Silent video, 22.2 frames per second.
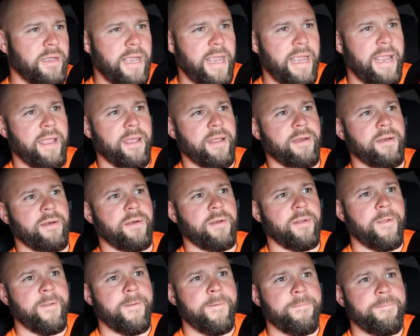And,
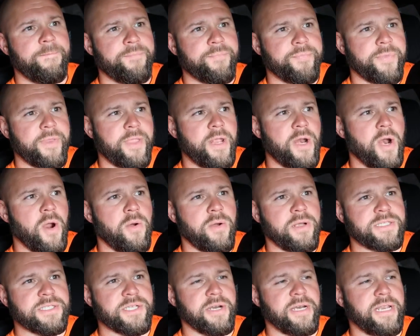you know,
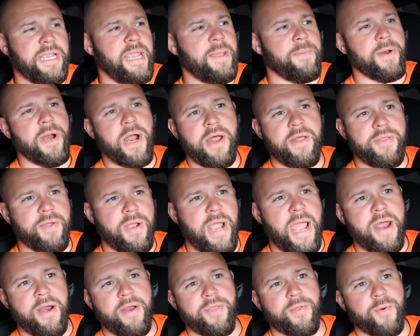it's good to keep it out
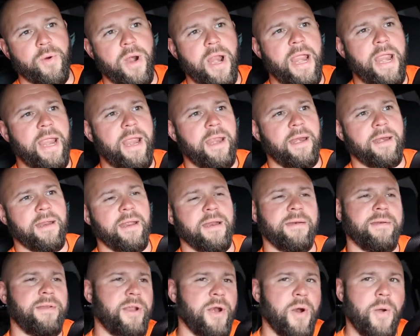of the rain and,